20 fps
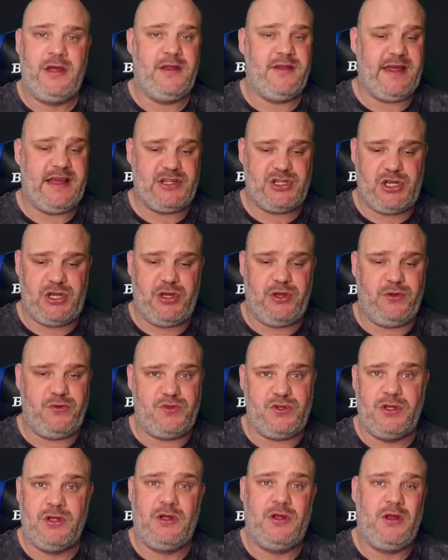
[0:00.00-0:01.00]
That's
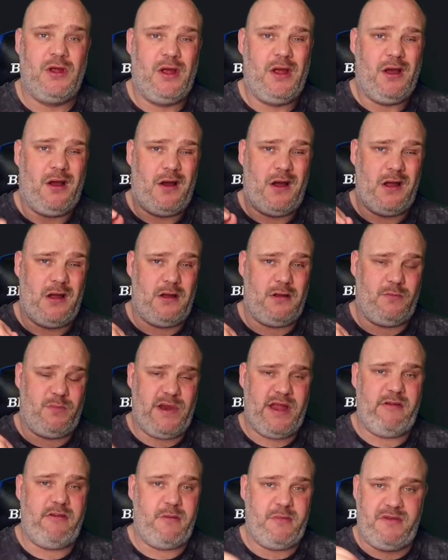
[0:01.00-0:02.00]
huge.
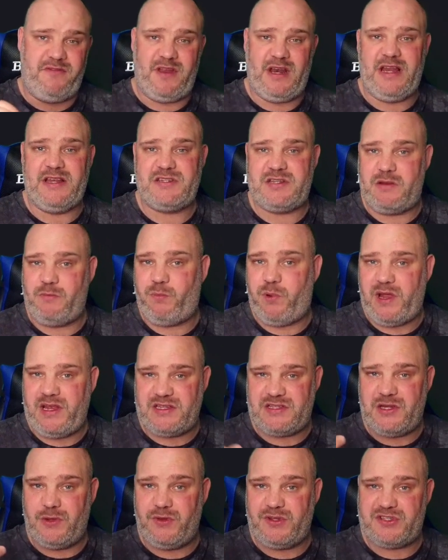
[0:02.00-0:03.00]
Plarium, if you're listening,
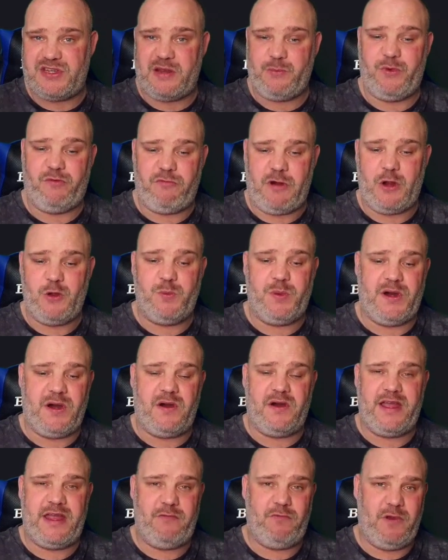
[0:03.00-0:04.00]
please do the same with
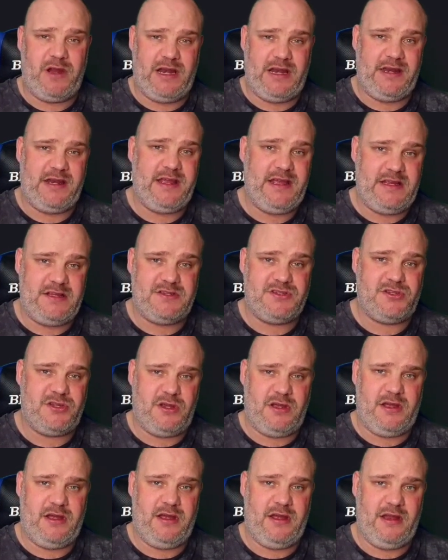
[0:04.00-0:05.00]
Robar. He really needs
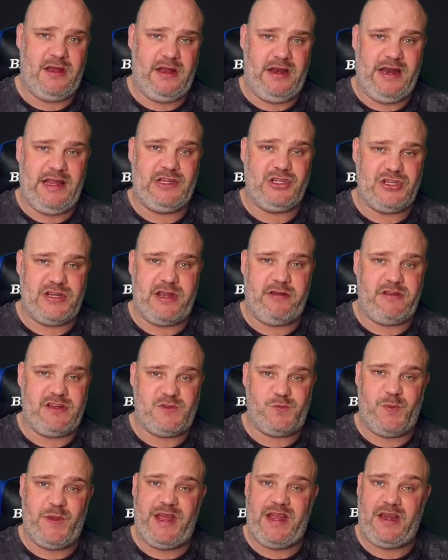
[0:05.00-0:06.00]
a legendary
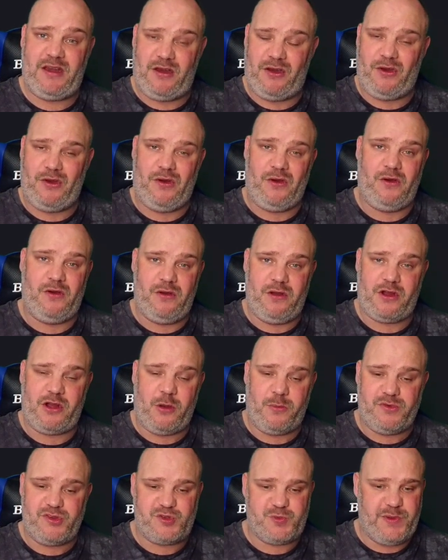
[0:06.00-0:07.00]
speed, not a
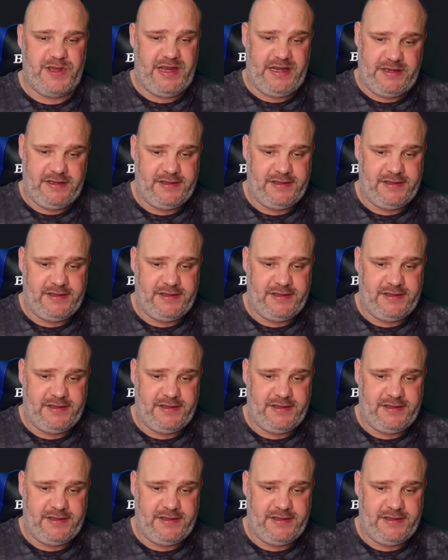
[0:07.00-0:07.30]
common speed.